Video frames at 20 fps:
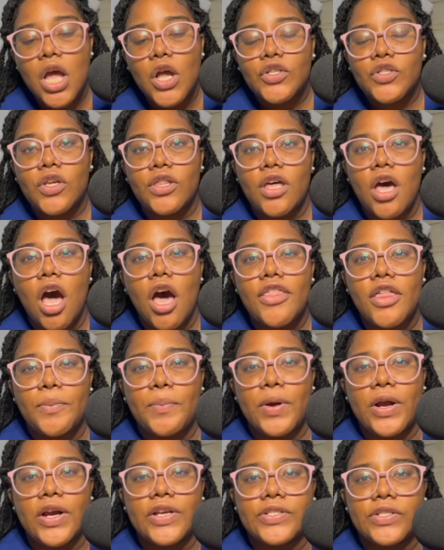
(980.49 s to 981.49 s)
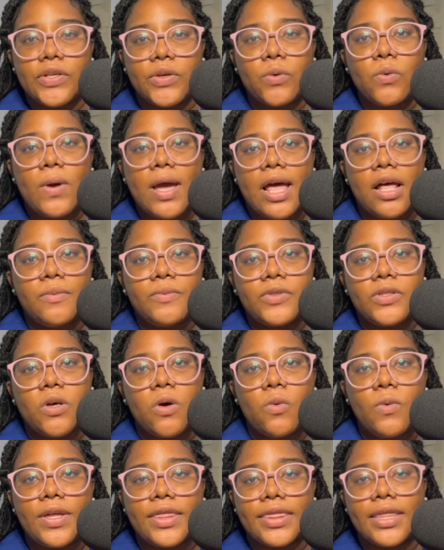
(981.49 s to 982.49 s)
So the other person who helps
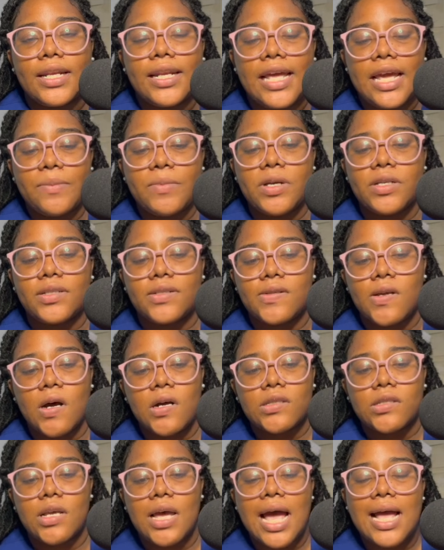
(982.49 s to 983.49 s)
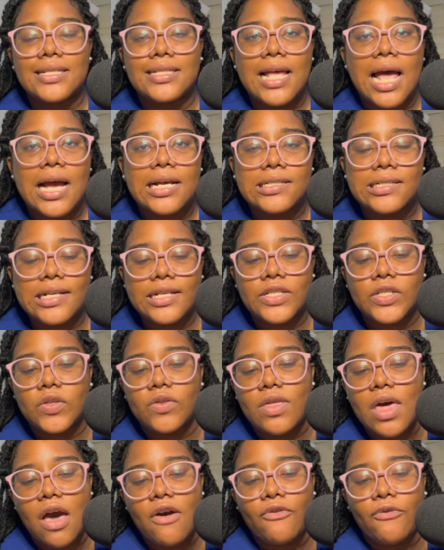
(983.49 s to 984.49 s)
out with the Layman's Doctor has access to
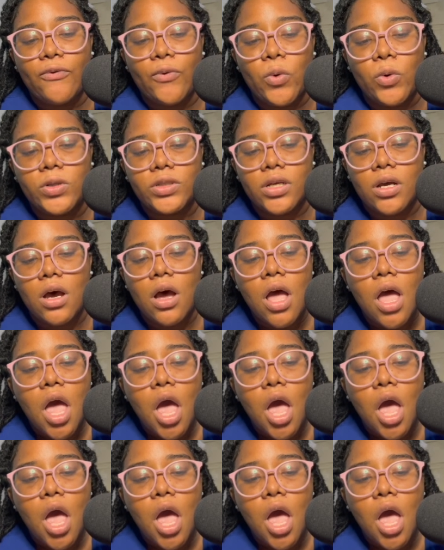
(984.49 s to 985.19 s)
that folder.